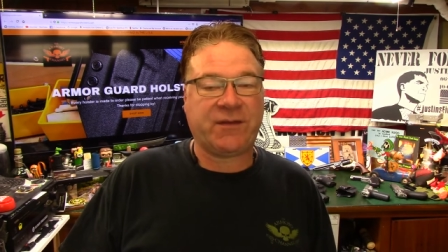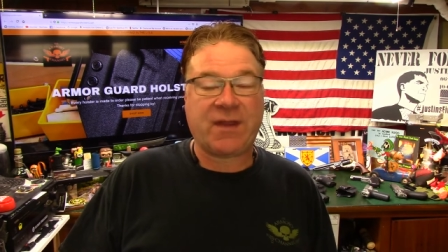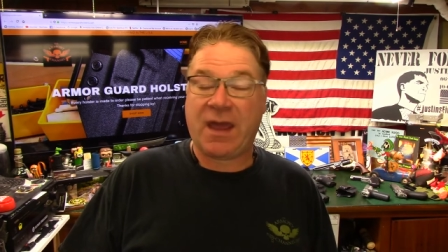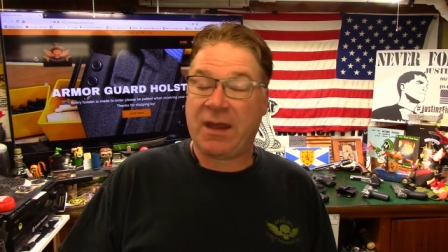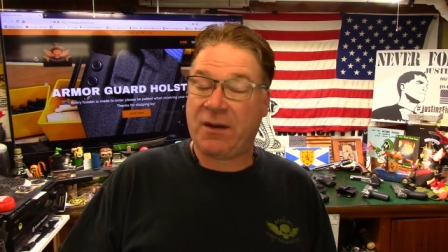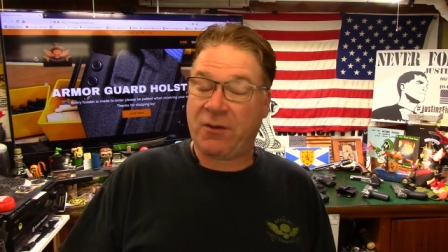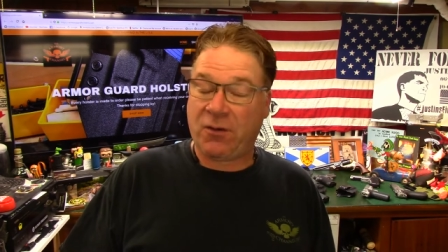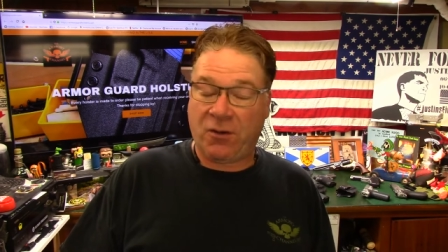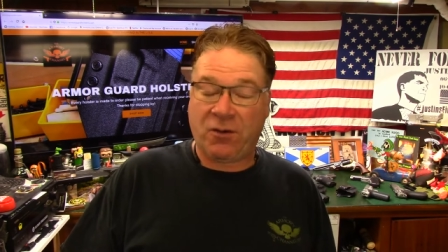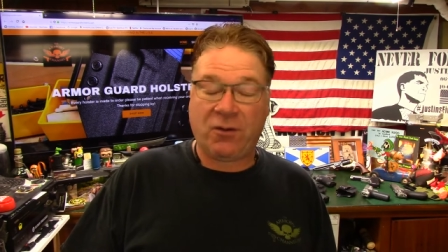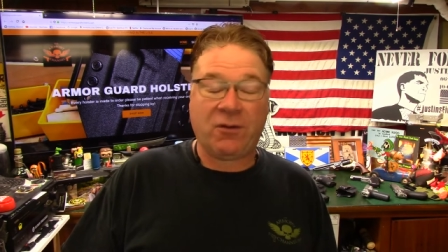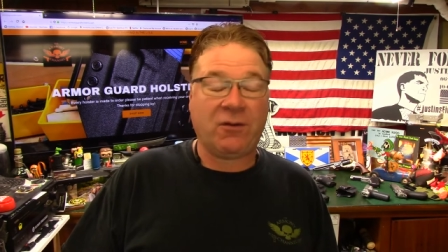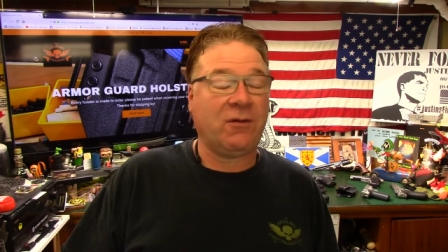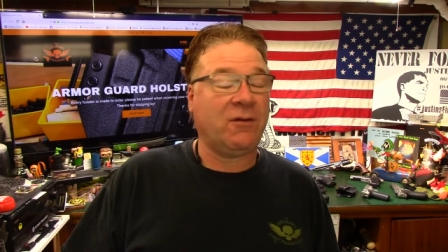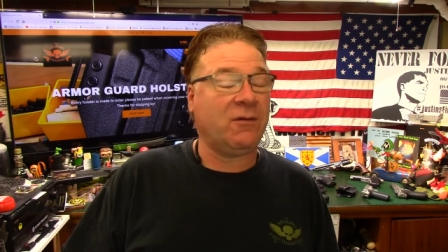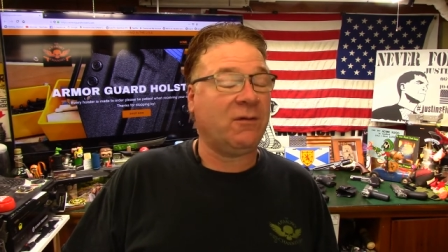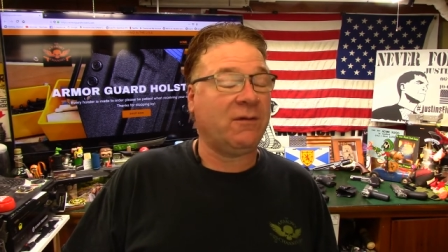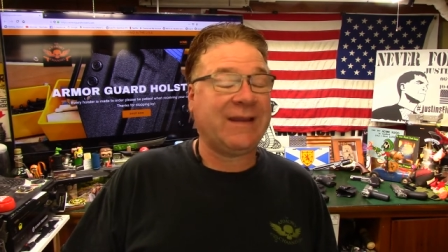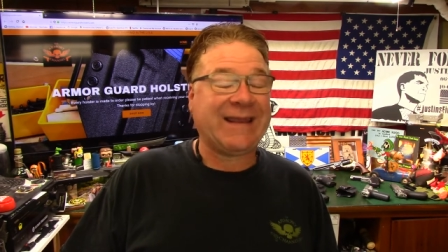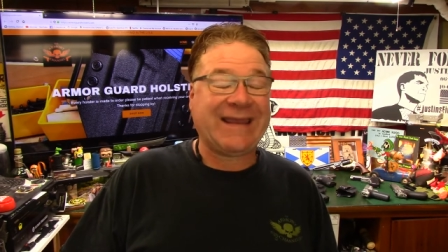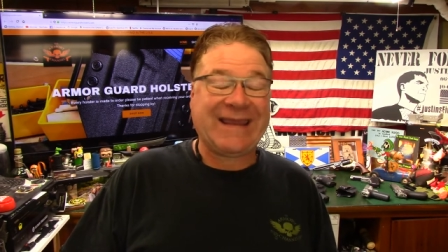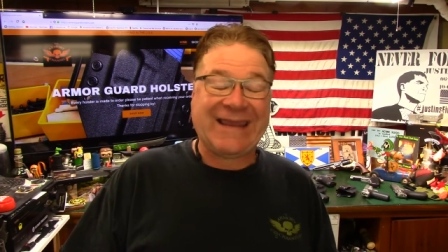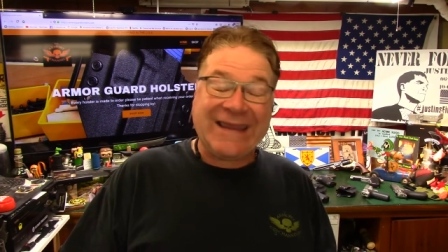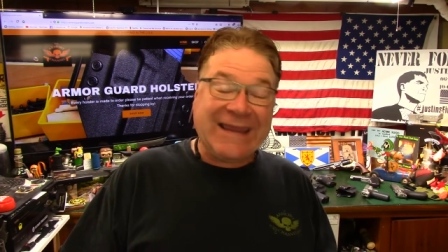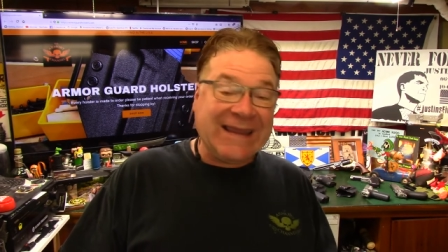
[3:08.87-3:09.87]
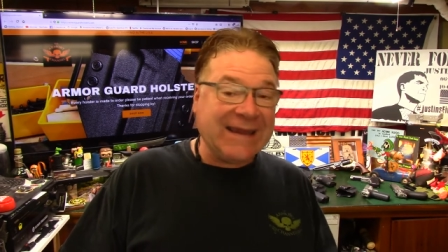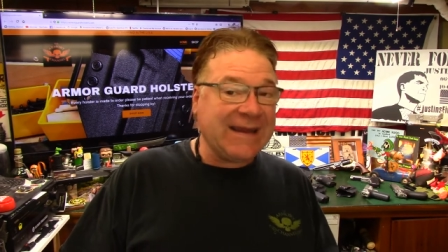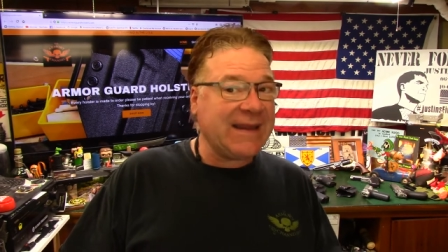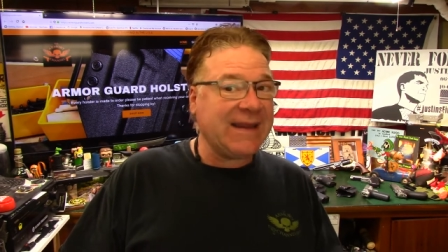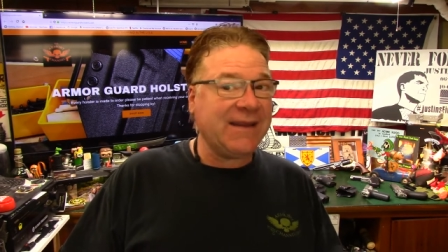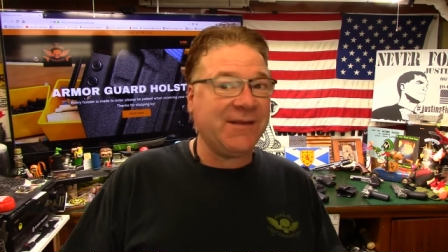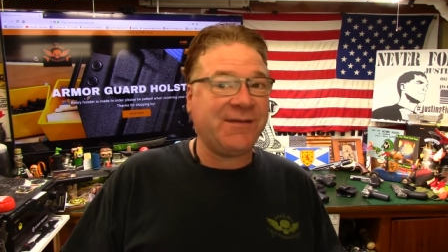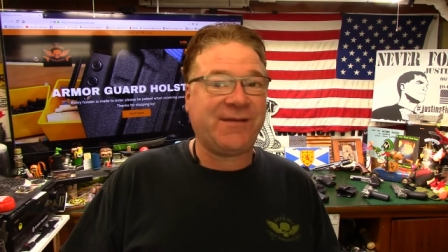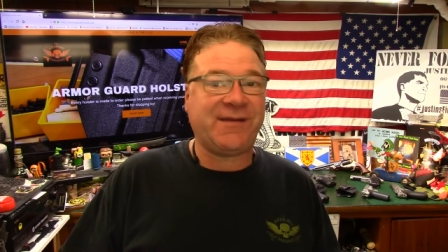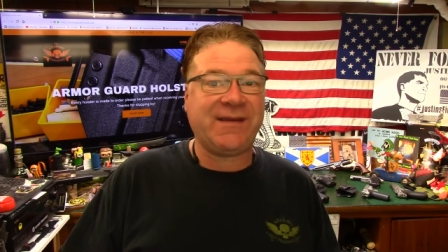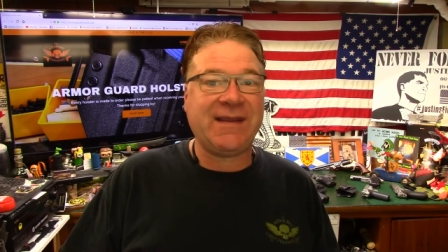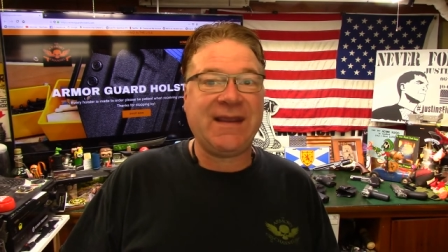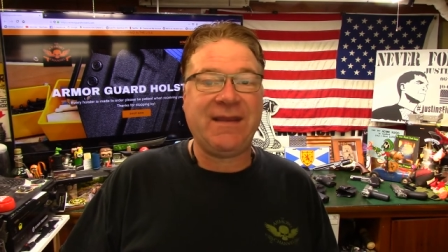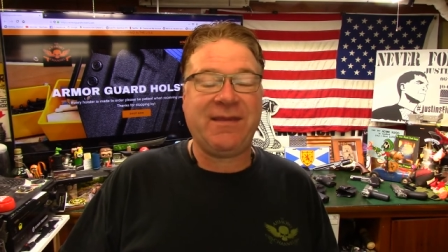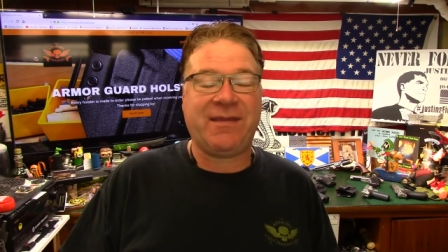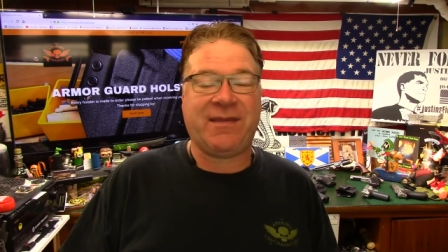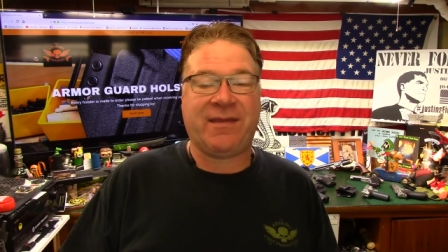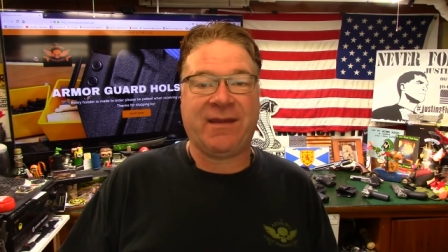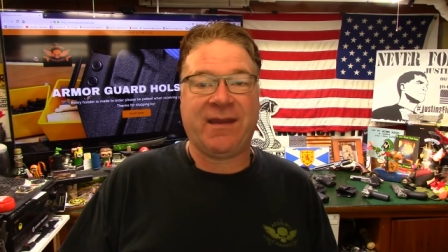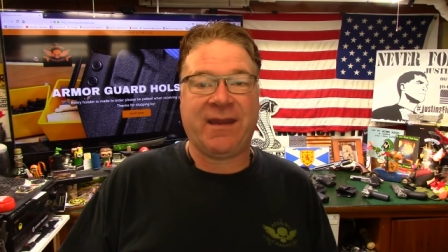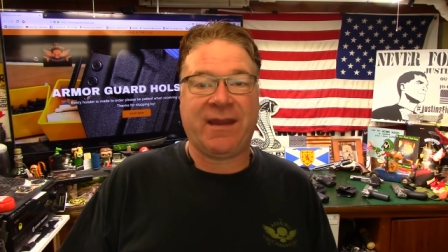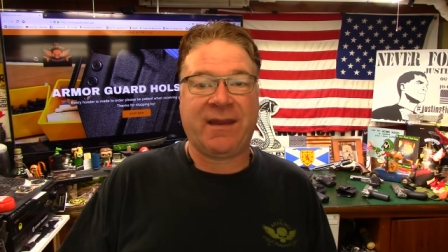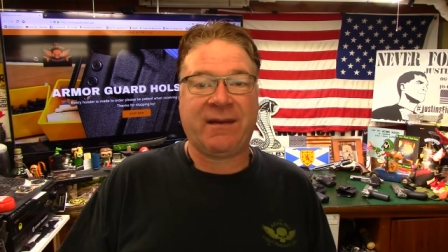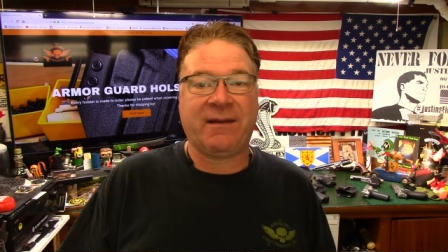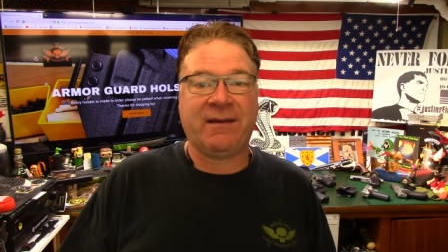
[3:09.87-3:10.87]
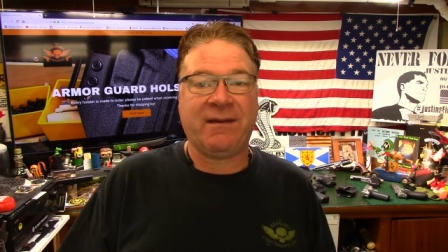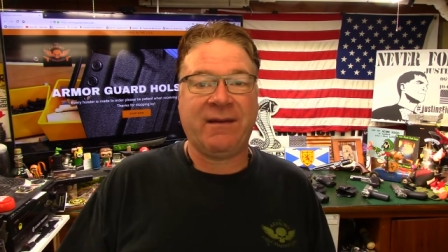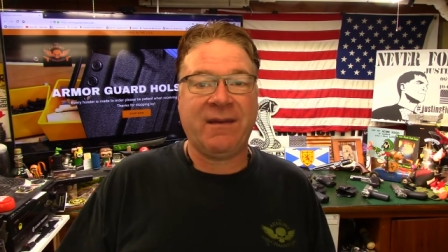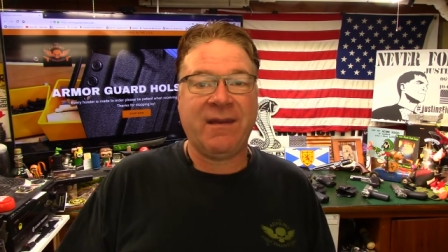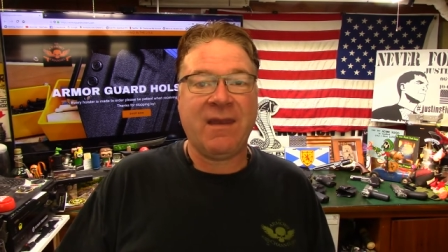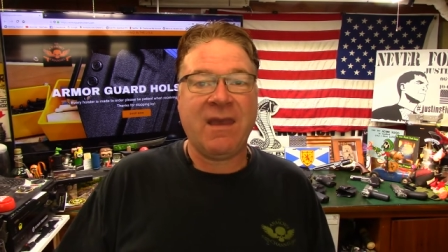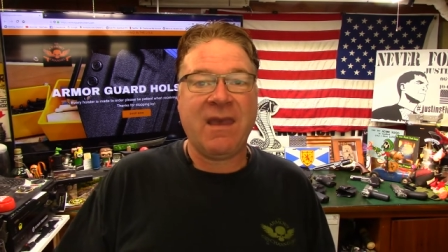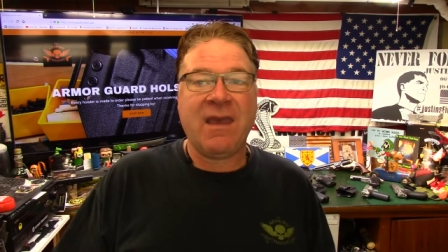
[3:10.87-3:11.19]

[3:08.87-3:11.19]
that old EDC thing,